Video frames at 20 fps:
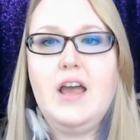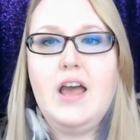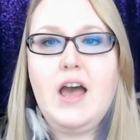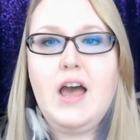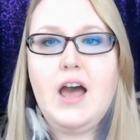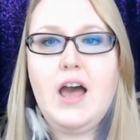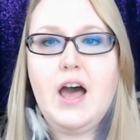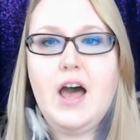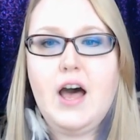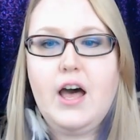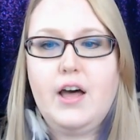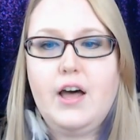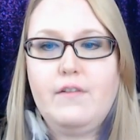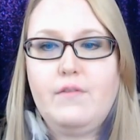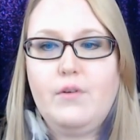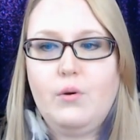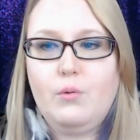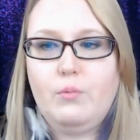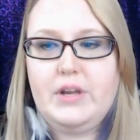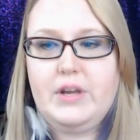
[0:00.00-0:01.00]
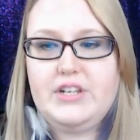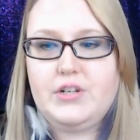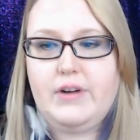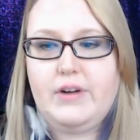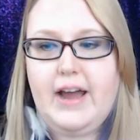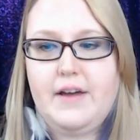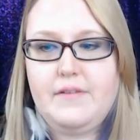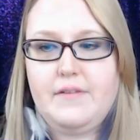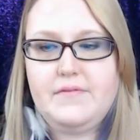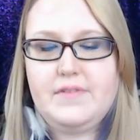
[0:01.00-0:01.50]
of
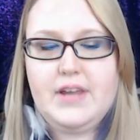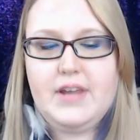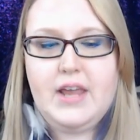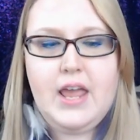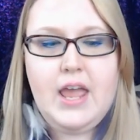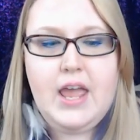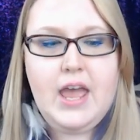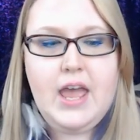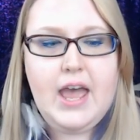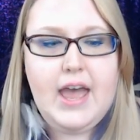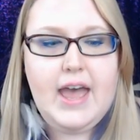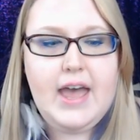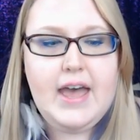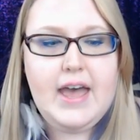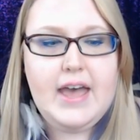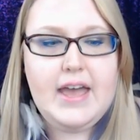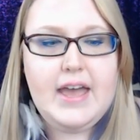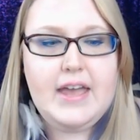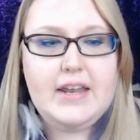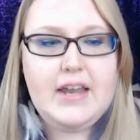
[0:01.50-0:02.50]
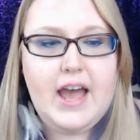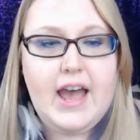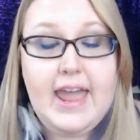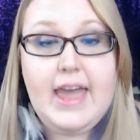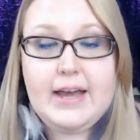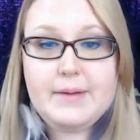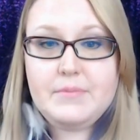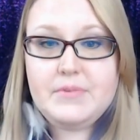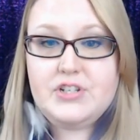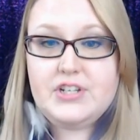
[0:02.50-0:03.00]
witchcraft. And I
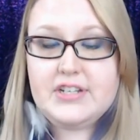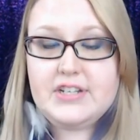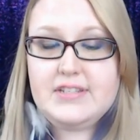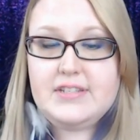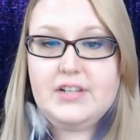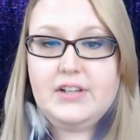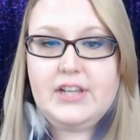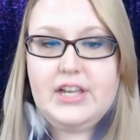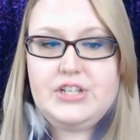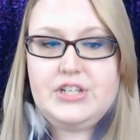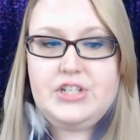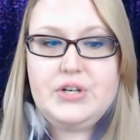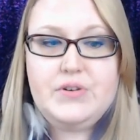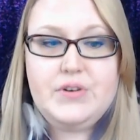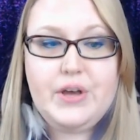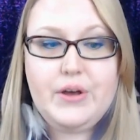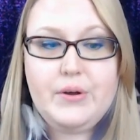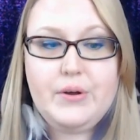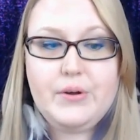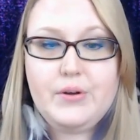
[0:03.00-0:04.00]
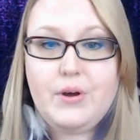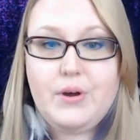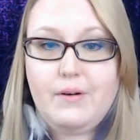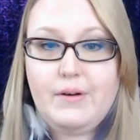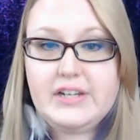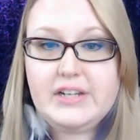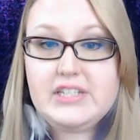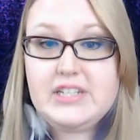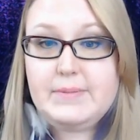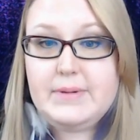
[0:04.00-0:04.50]
am, just to let you know,
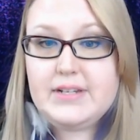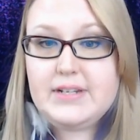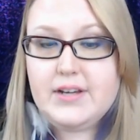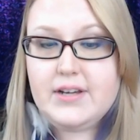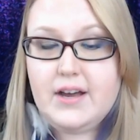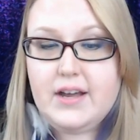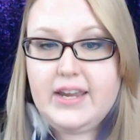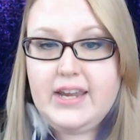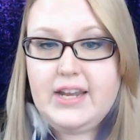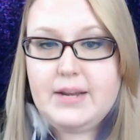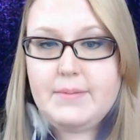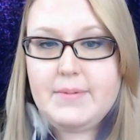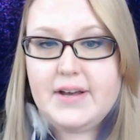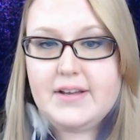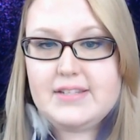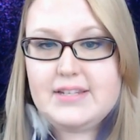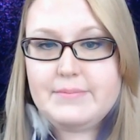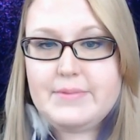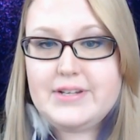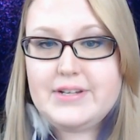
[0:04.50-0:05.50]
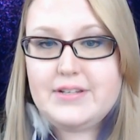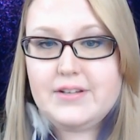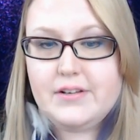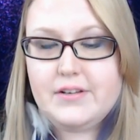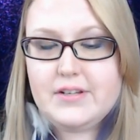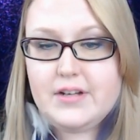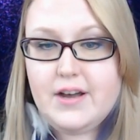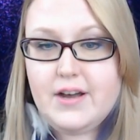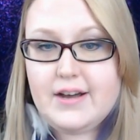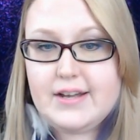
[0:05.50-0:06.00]
going to be talking about some
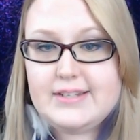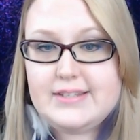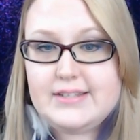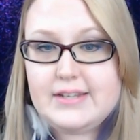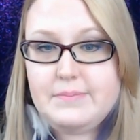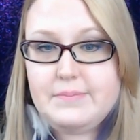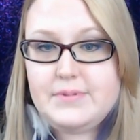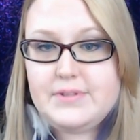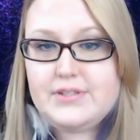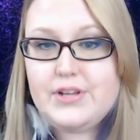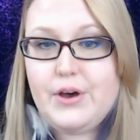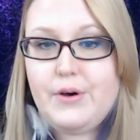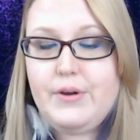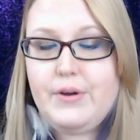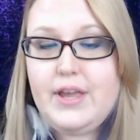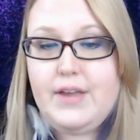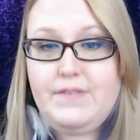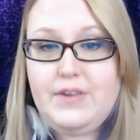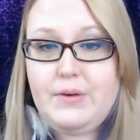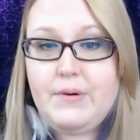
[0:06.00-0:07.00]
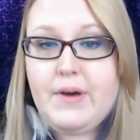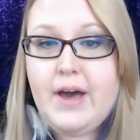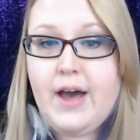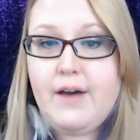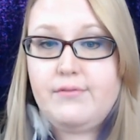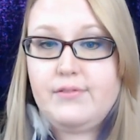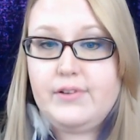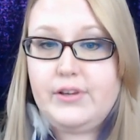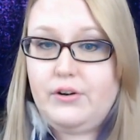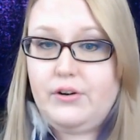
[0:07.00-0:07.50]
adult concepts. So if you
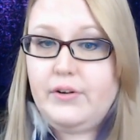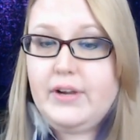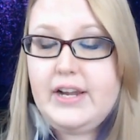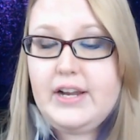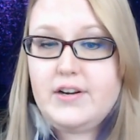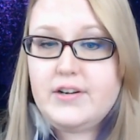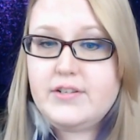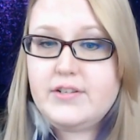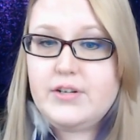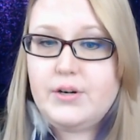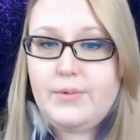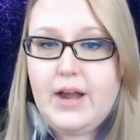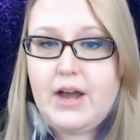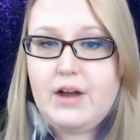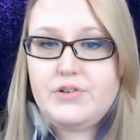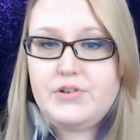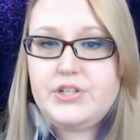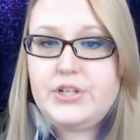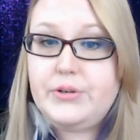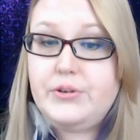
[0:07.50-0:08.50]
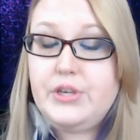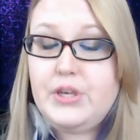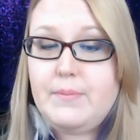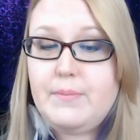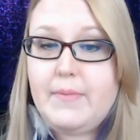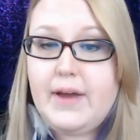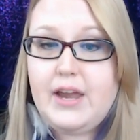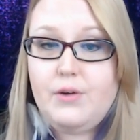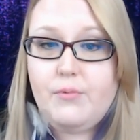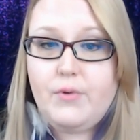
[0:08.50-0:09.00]
have little ears around you, you
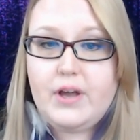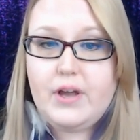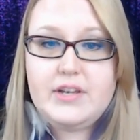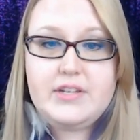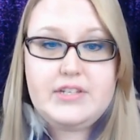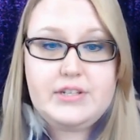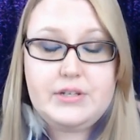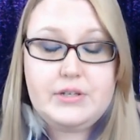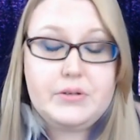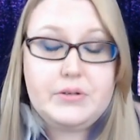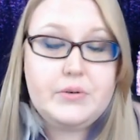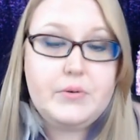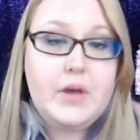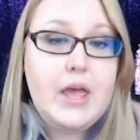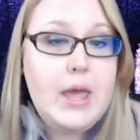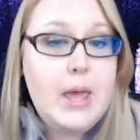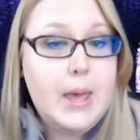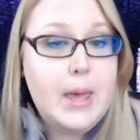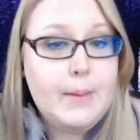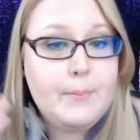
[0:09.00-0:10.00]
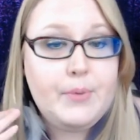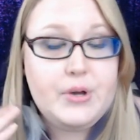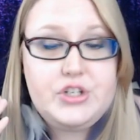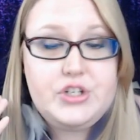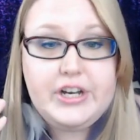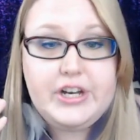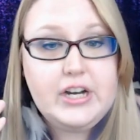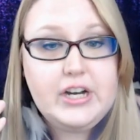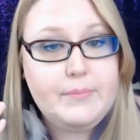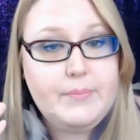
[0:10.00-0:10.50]
might want to put
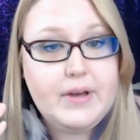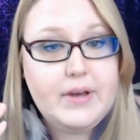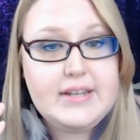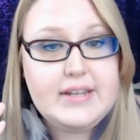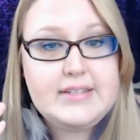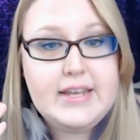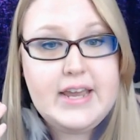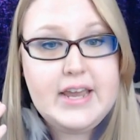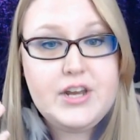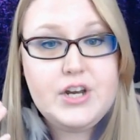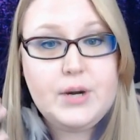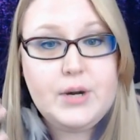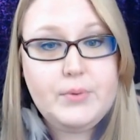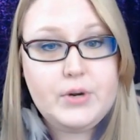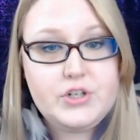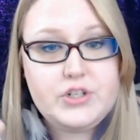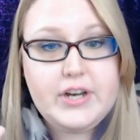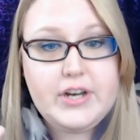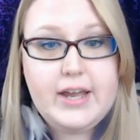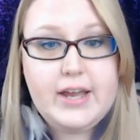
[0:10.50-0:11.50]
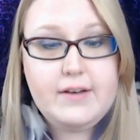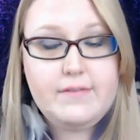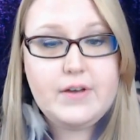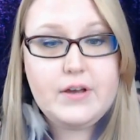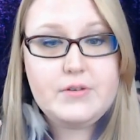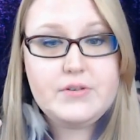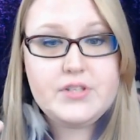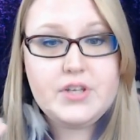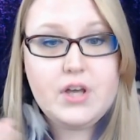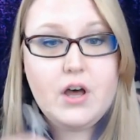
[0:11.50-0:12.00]
your earbuds in or put your
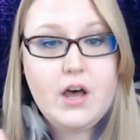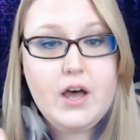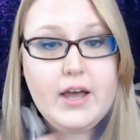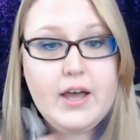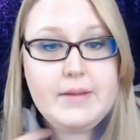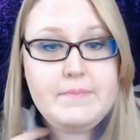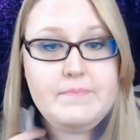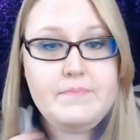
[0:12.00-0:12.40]
headphones on,